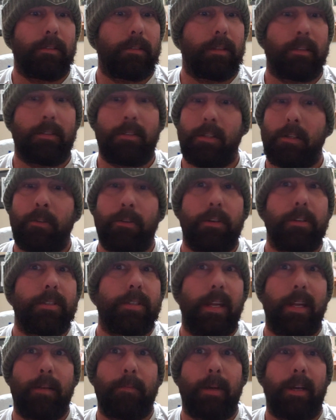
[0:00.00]
as clear as
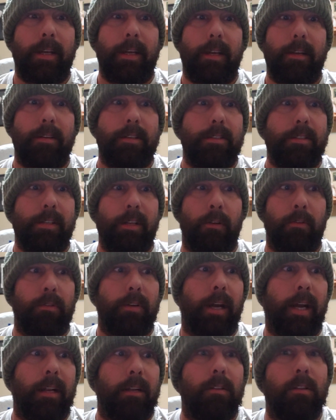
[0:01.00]
day in my head as,
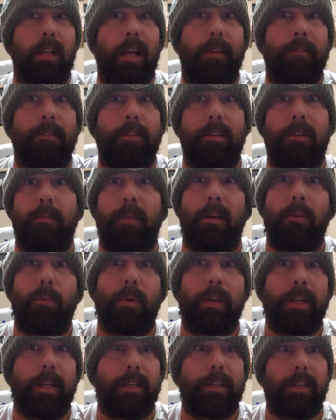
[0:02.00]
9/11, my
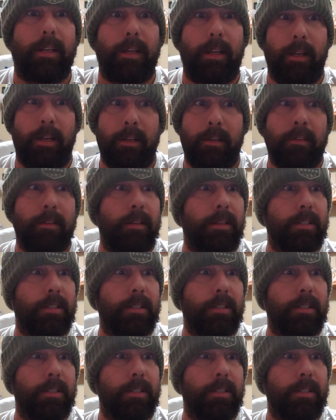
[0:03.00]
wedding day.